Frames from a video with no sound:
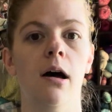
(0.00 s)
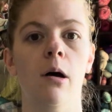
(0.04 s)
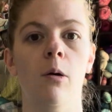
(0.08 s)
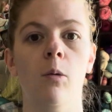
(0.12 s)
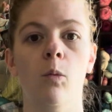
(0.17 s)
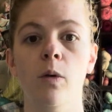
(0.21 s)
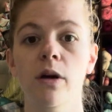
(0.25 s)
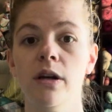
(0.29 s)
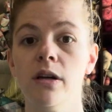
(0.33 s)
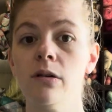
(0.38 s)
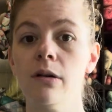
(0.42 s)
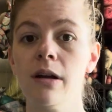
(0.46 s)

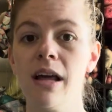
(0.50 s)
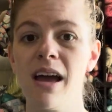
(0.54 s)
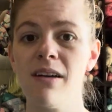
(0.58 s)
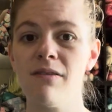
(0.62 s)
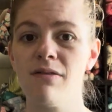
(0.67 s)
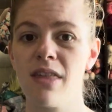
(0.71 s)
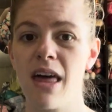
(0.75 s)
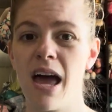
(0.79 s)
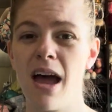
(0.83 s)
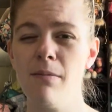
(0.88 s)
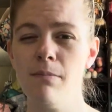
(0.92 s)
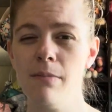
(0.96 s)
We don't have
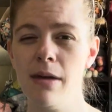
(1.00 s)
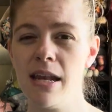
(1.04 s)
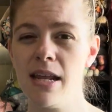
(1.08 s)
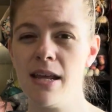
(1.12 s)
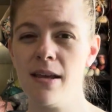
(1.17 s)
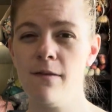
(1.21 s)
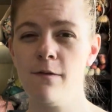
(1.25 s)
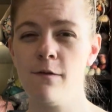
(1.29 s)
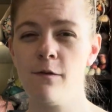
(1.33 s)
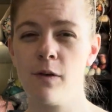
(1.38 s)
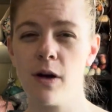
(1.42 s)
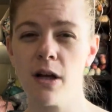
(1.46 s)
that
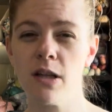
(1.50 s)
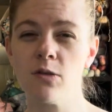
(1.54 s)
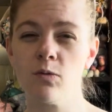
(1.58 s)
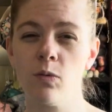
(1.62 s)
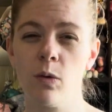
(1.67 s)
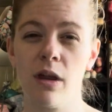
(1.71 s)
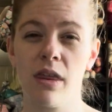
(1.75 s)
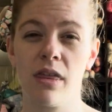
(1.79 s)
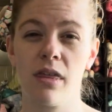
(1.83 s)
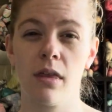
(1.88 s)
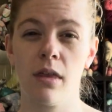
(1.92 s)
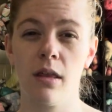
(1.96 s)
many friends
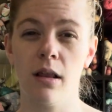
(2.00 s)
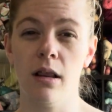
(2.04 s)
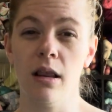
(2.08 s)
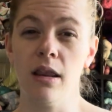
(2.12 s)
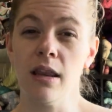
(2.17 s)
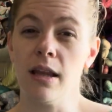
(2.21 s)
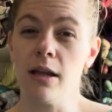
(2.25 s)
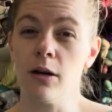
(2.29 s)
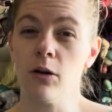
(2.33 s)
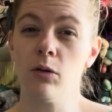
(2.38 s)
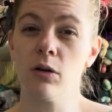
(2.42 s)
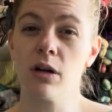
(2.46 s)
with
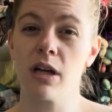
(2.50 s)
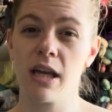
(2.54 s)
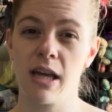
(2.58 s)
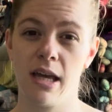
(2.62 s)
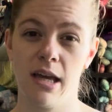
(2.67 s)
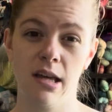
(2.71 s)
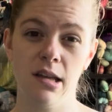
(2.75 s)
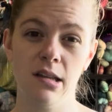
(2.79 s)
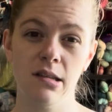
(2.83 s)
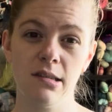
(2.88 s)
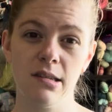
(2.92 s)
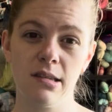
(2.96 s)
little
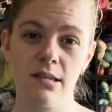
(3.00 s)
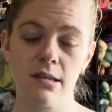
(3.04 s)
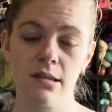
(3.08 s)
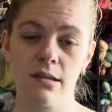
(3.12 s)
kids,